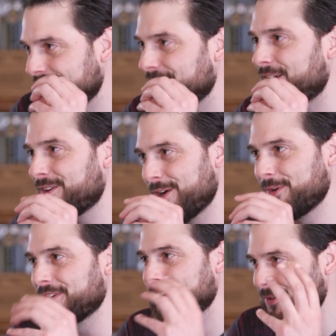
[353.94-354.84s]
you know,
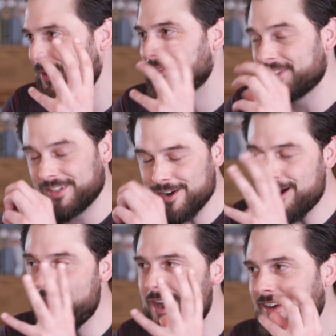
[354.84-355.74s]
crows are,
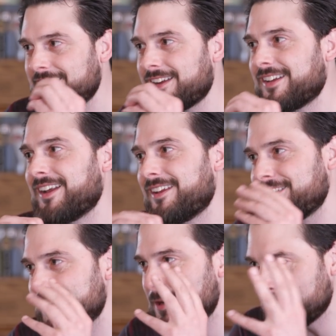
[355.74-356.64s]
that kind
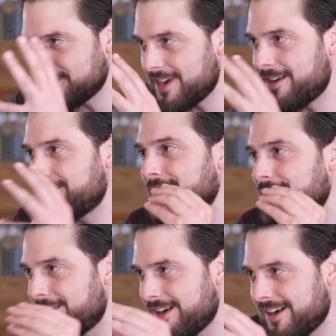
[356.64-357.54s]
of comes down,
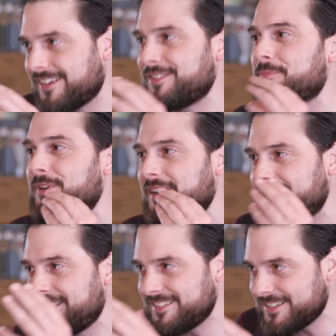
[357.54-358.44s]
you bring
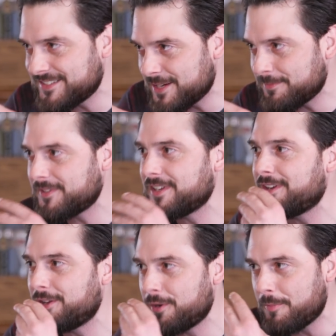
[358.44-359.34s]
it into something
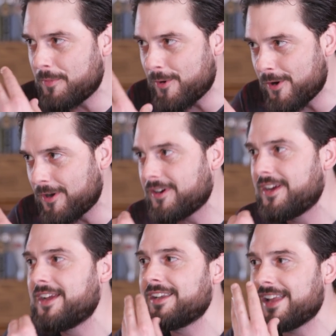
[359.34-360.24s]
a little more
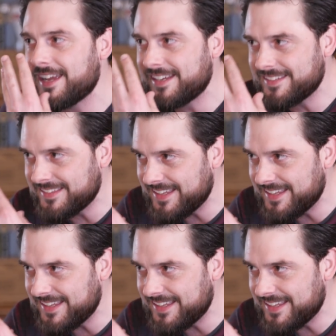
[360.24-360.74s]
like